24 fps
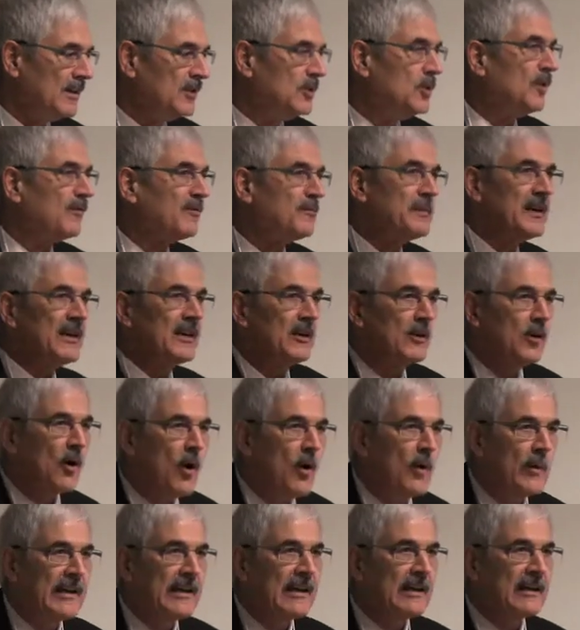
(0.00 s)
You have been
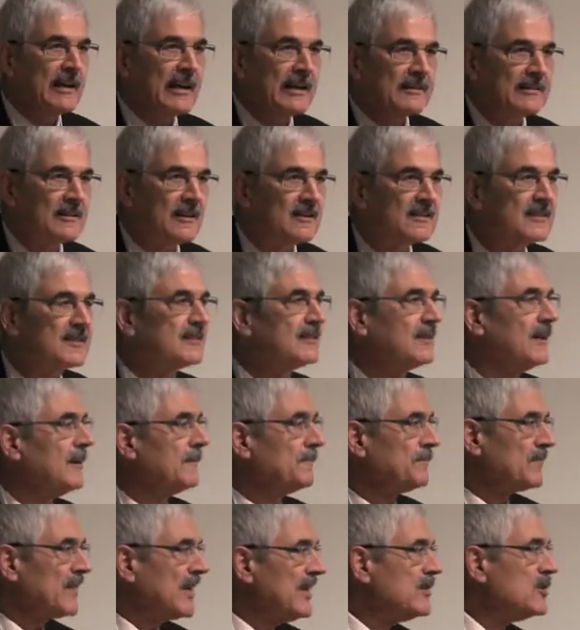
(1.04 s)
growing lettuce
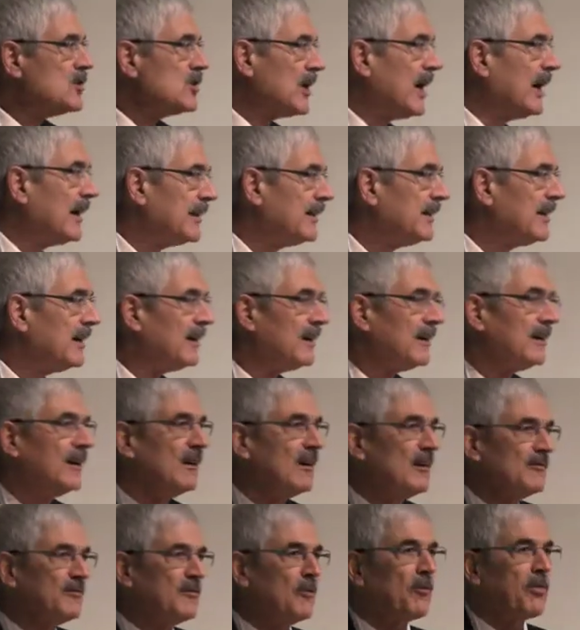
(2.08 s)
in China
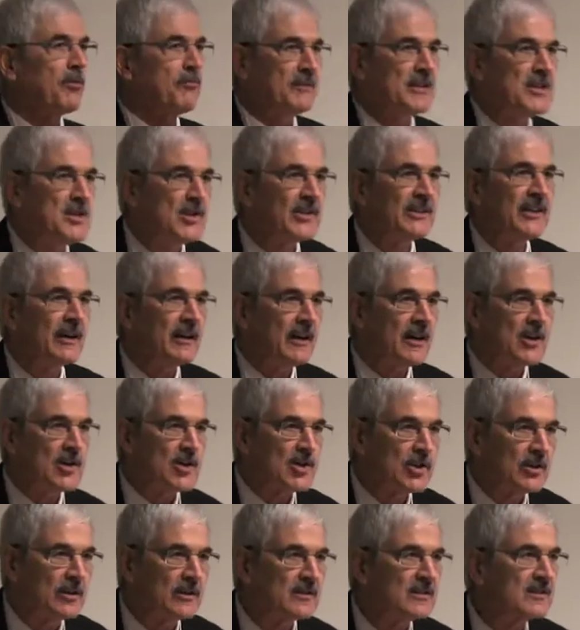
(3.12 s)
for three
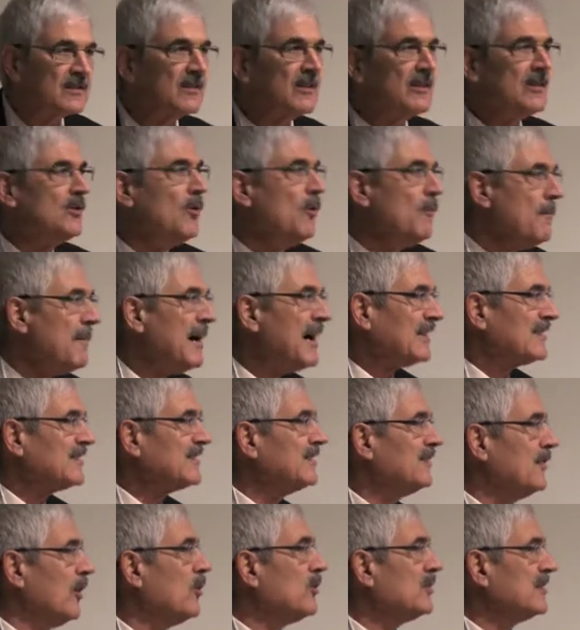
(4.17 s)
generations, you
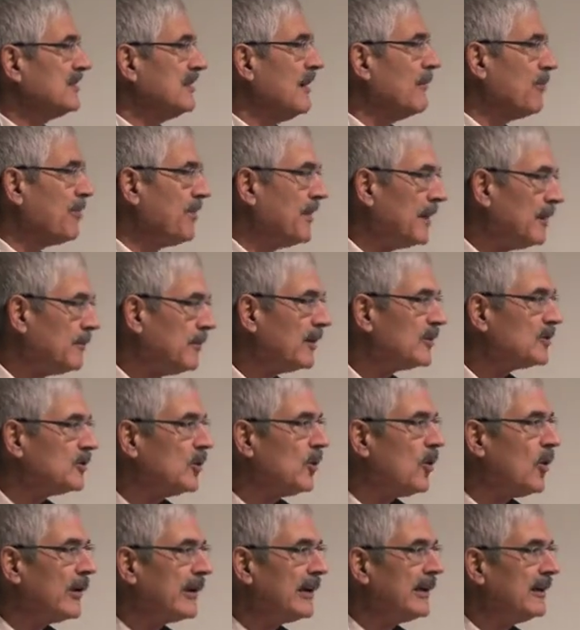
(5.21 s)
must know something about
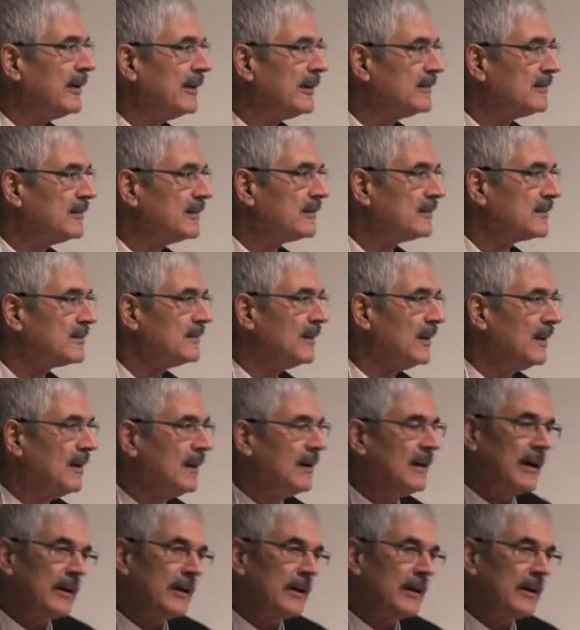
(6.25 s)
growing lettuce.